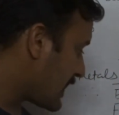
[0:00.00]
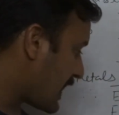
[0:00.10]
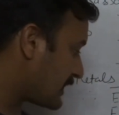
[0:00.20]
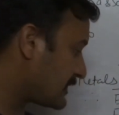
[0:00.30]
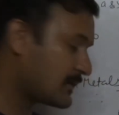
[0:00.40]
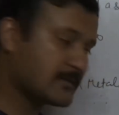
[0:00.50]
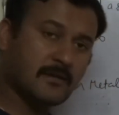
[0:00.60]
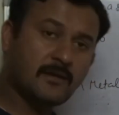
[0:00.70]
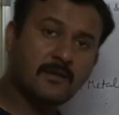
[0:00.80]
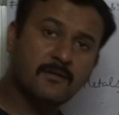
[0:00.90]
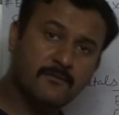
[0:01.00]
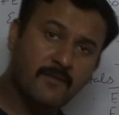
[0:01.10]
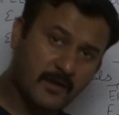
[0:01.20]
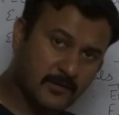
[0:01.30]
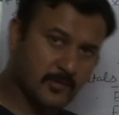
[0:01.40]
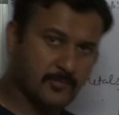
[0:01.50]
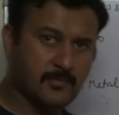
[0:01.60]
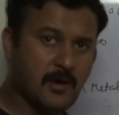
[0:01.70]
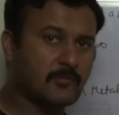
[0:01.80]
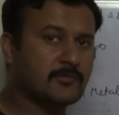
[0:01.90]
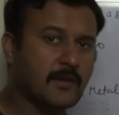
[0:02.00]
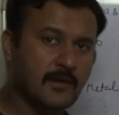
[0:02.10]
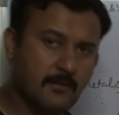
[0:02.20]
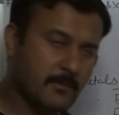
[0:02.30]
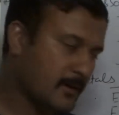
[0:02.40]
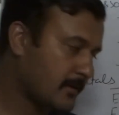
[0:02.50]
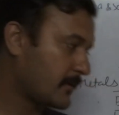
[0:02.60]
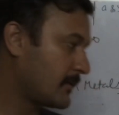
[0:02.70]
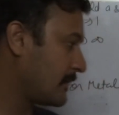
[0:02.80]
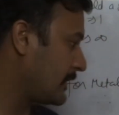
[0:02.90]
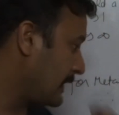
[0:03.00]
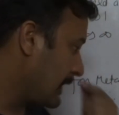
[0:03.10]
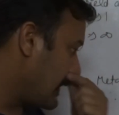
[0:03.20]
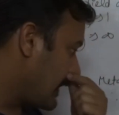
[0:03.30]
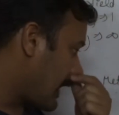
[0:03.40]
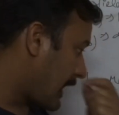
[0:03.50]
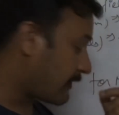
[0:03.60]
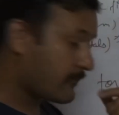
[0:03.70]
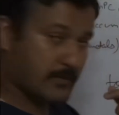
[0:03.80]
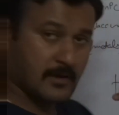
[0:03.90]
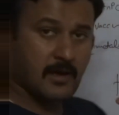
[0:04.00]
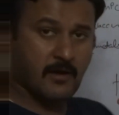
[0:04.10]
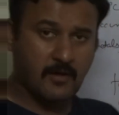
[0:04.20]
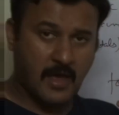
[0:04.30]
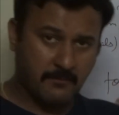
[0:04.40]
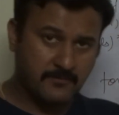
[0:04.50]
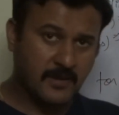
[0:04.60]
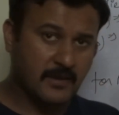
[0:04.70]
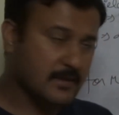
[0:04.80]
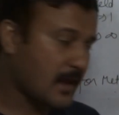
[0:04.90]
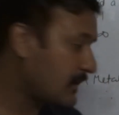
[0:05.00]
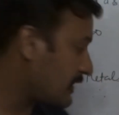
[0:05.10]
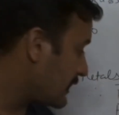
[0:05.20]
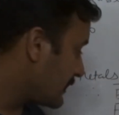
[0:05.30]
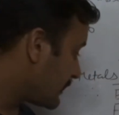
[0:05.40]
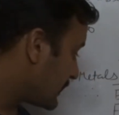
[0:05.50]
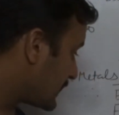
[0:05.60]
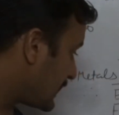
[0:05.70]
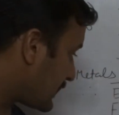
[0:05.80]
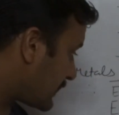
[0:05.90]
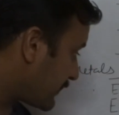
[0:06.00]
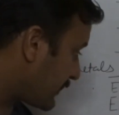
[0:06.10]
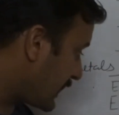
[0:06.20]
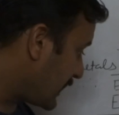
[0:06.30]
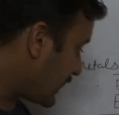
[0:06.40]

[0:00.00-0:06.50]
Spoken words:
as it is in vacuum outside the metal. And I am saying that this field